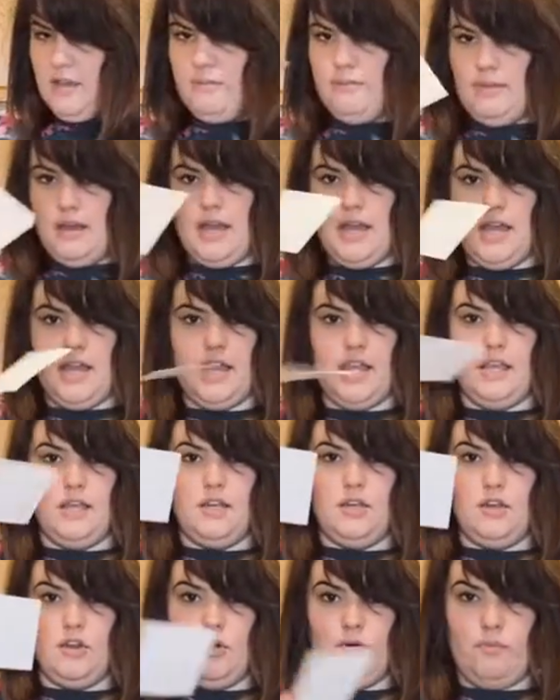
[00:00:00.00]
my
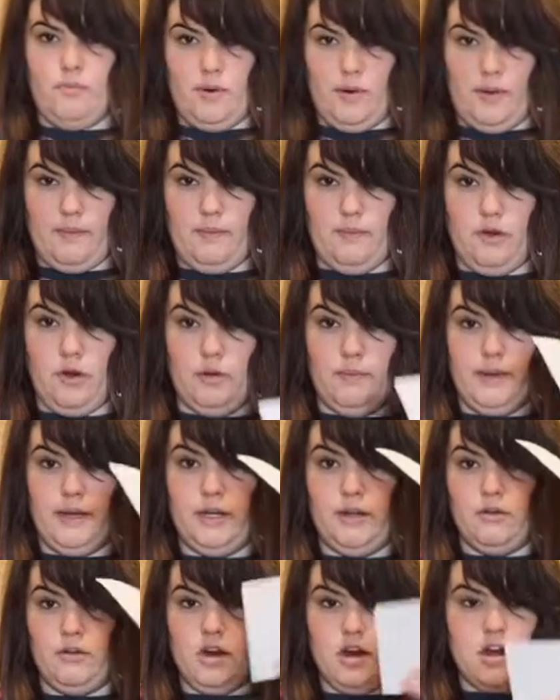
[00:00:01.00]
note
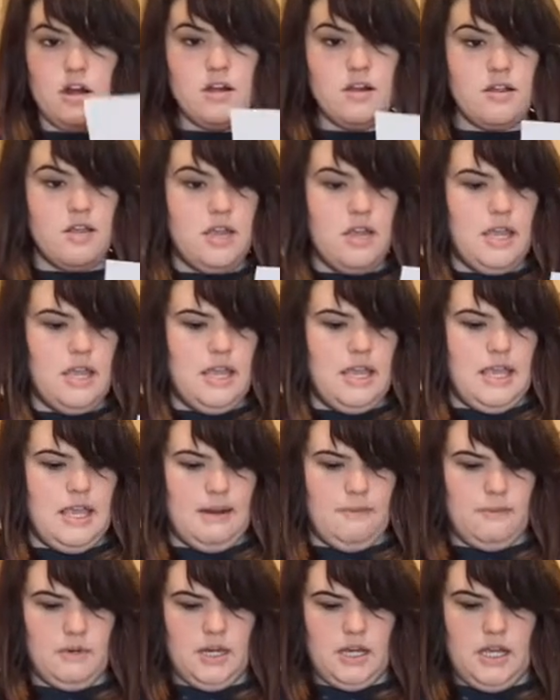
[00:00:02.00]
card.
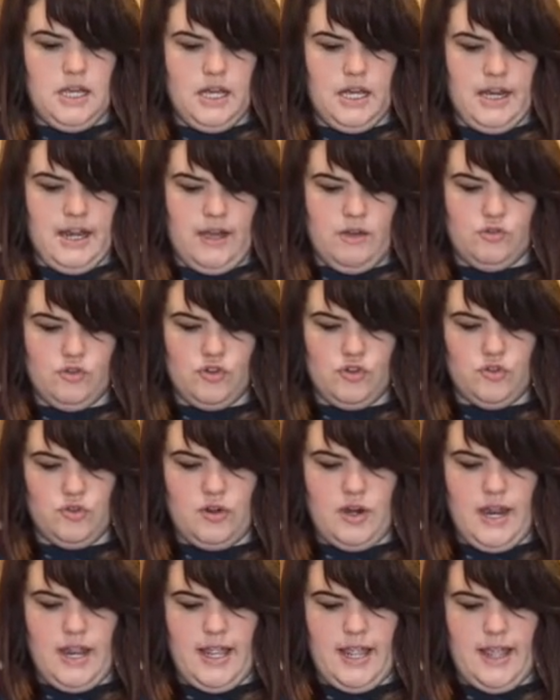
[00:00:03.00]
I'm going to cut out
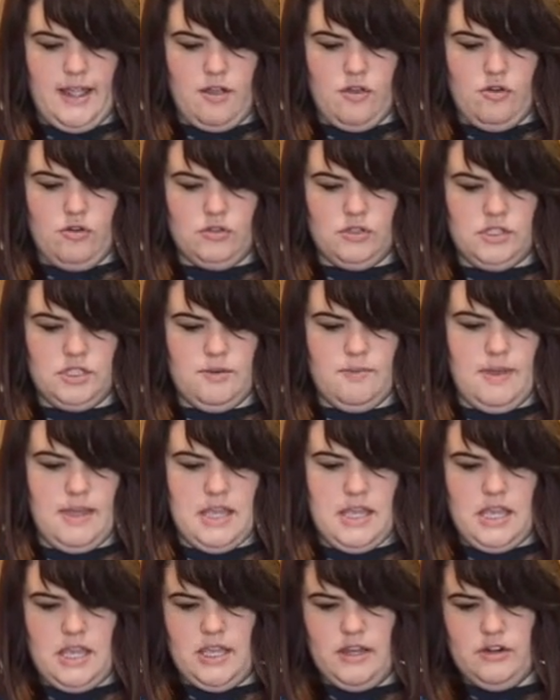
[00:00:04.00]
triangles to
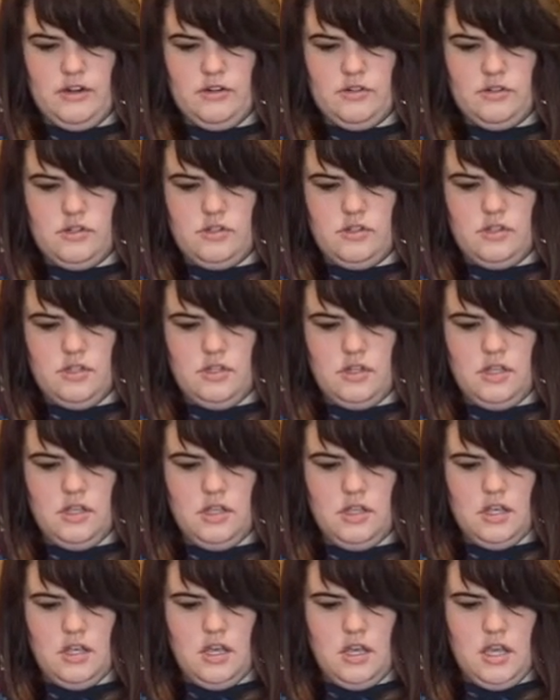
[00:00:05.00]
make ears.
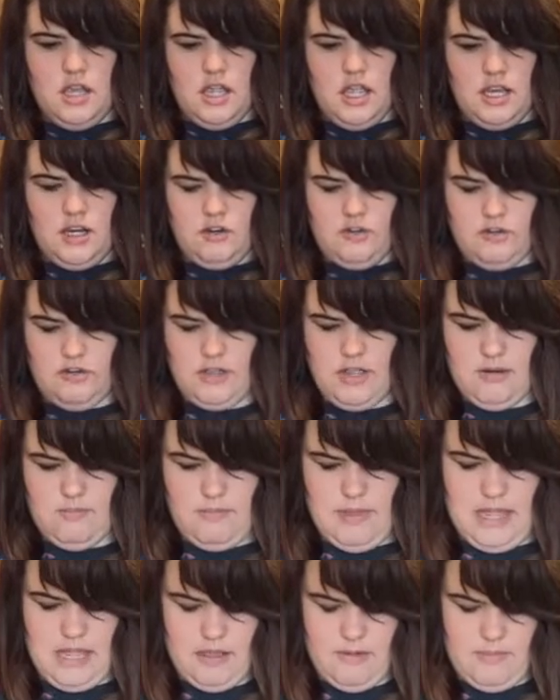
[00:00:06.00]
You know, you can
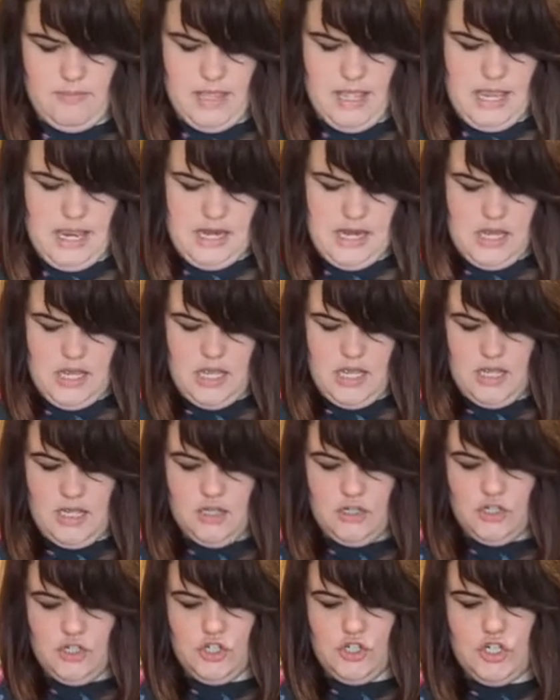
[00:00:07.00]
make them
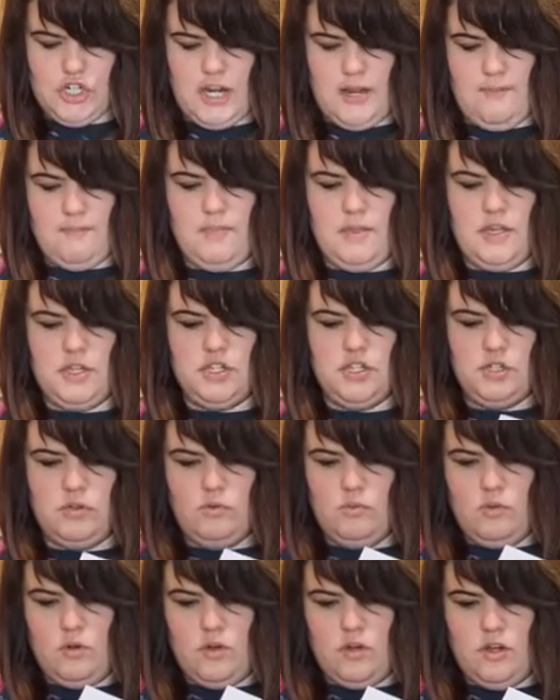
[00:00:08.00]
any shape that you
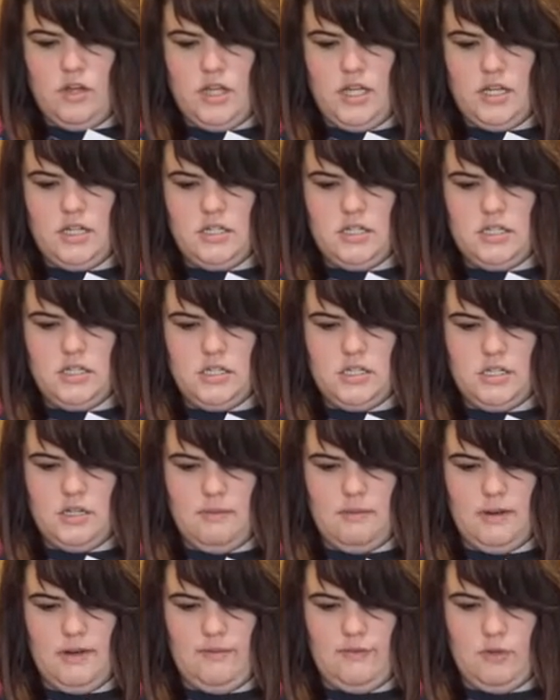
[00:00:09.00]
want.
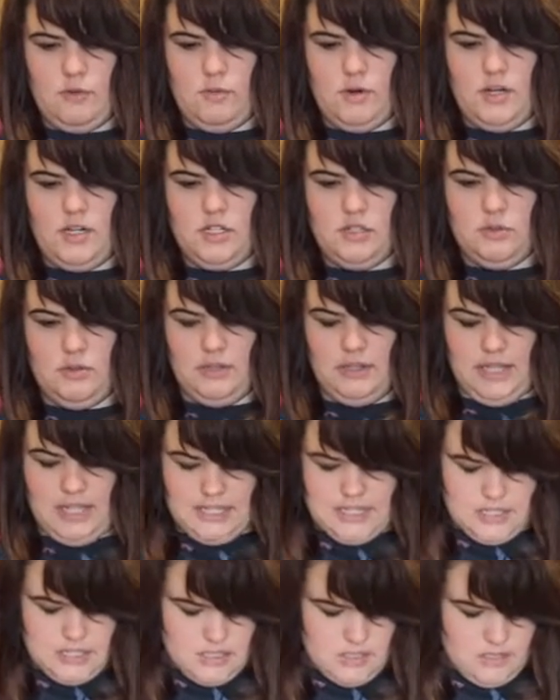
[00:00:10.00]
I mean, if you want to do it less